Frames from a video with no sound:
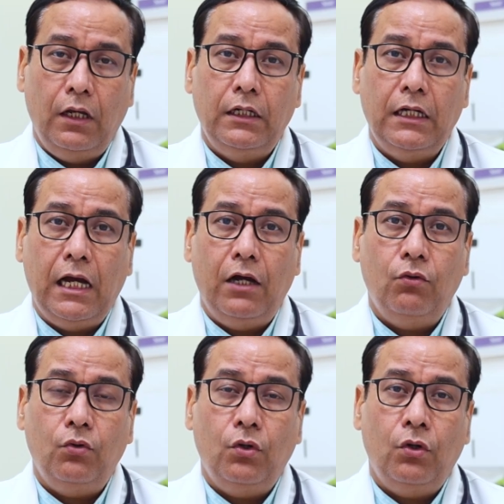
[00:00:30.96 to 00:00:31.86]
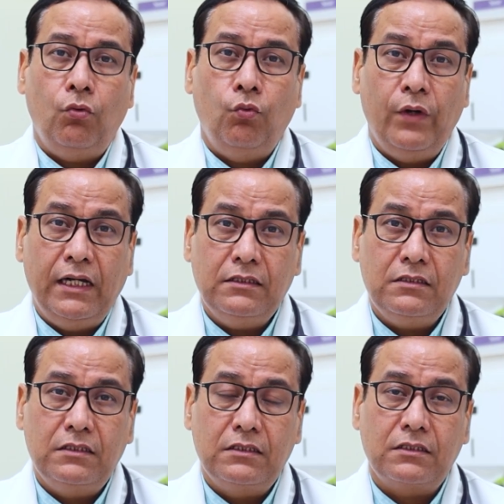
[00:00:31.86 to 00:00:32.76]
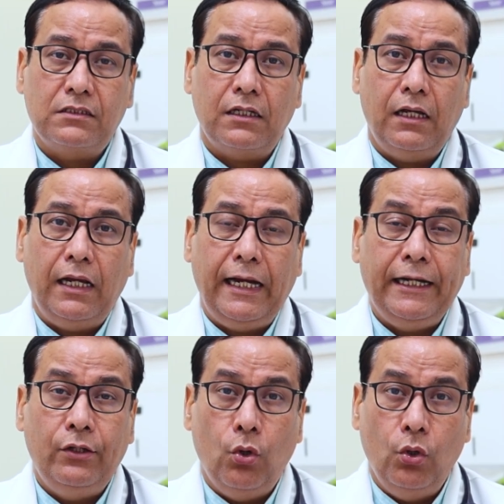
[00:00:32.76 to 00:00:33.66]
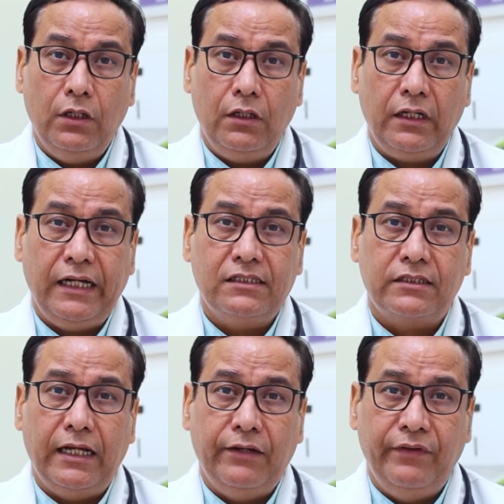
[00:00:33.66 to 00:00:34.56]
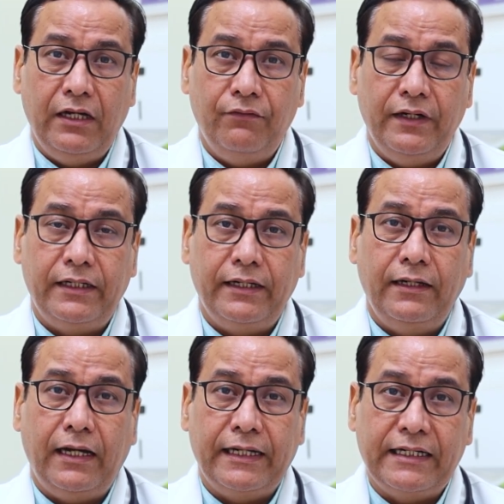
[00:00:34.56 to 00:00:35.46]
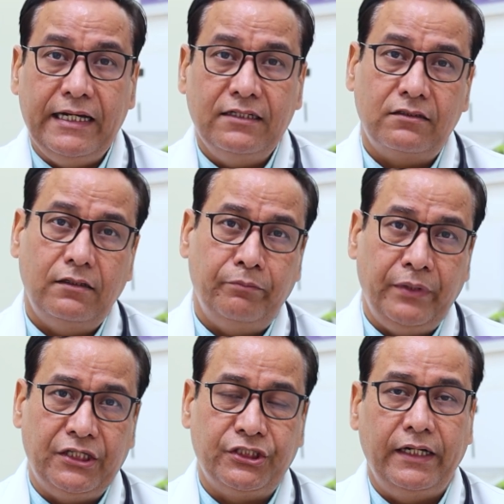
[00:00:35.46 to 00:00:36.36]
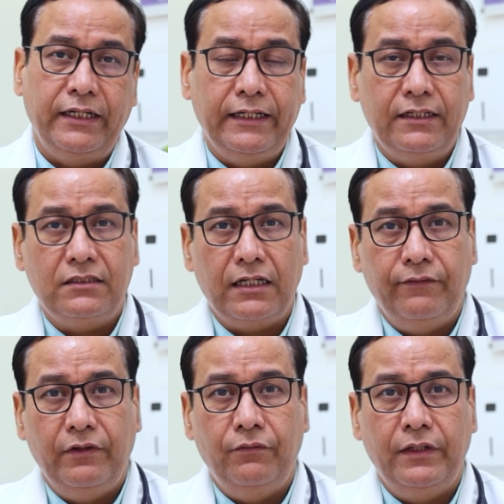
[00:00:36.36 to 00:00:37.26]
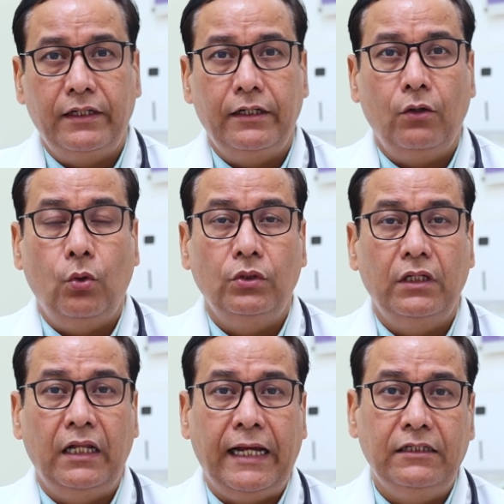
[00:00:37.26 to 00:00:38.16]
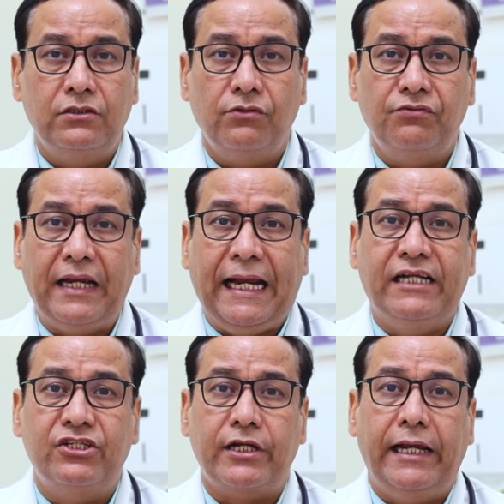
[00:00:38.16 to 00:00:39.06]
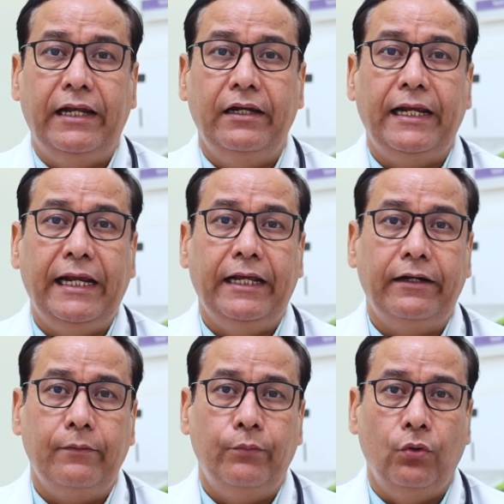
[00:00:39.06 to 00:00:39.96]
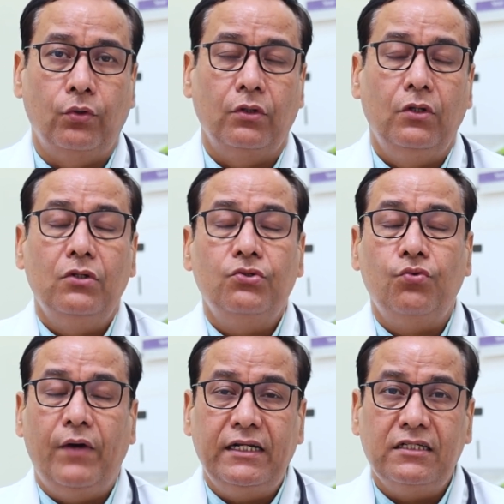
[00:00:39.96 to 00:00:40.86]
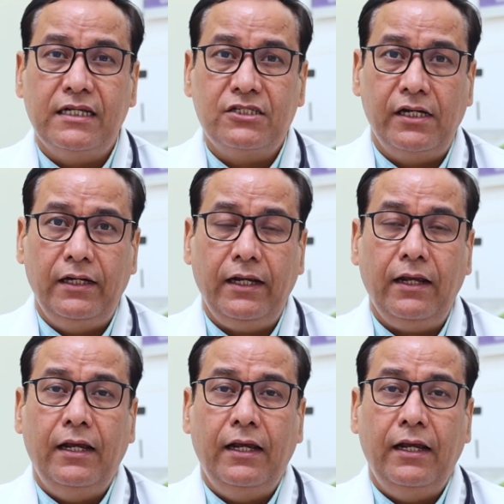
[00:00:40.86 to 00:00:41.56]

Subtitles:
Now, once a donor is evaluated against the patient, it is evaluated on the lines of HLA report. So, what is HLA?